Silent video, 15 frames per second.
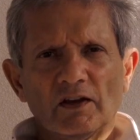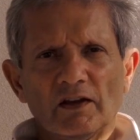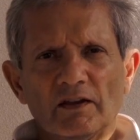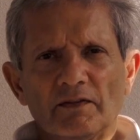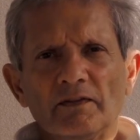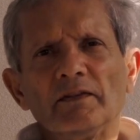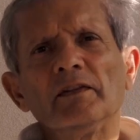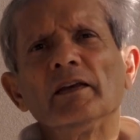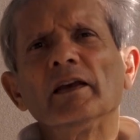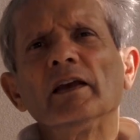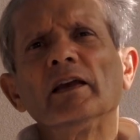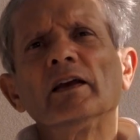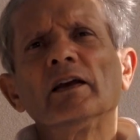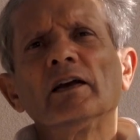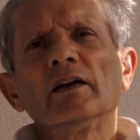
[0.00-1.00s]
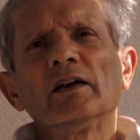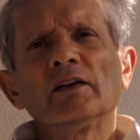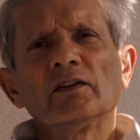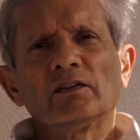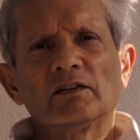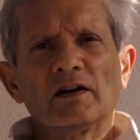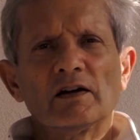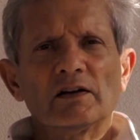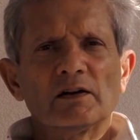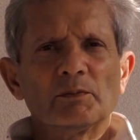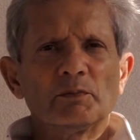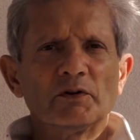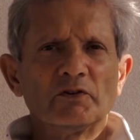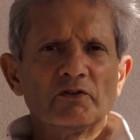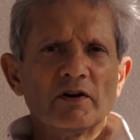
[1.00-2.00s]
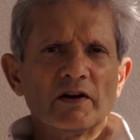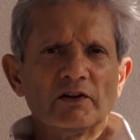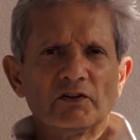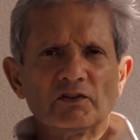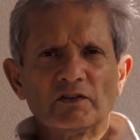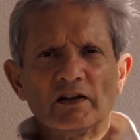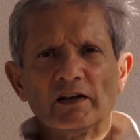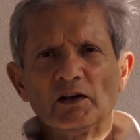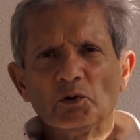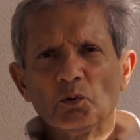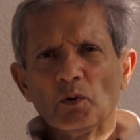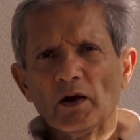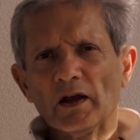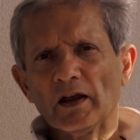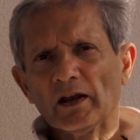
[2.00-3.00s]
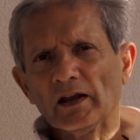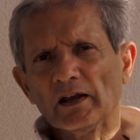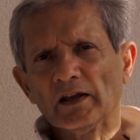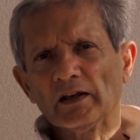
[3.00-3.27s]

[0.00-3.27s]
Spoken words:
in the start up, address, take away,